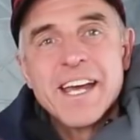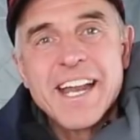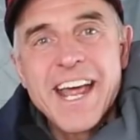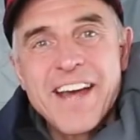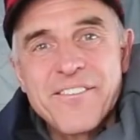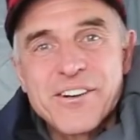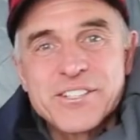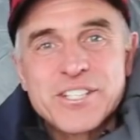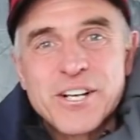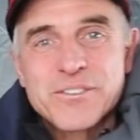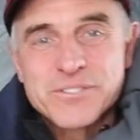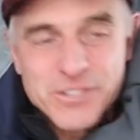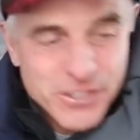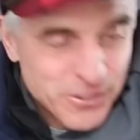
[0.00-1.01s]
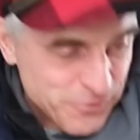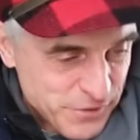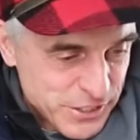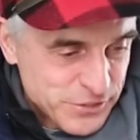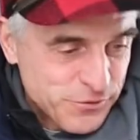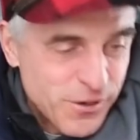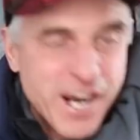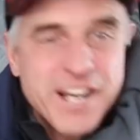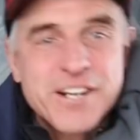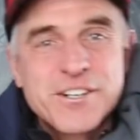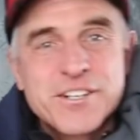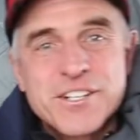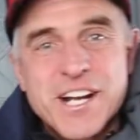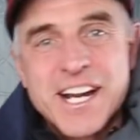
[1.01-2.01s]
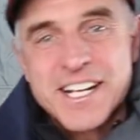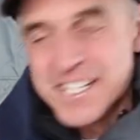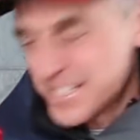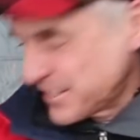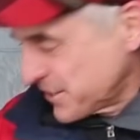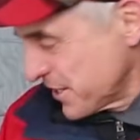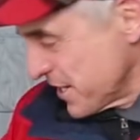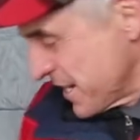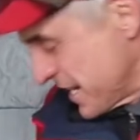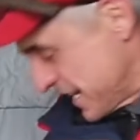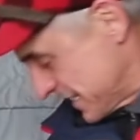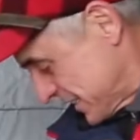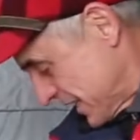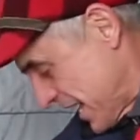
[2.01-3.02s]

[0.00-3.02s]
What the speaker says: and have ourselves a little fish fry here tonight. It's a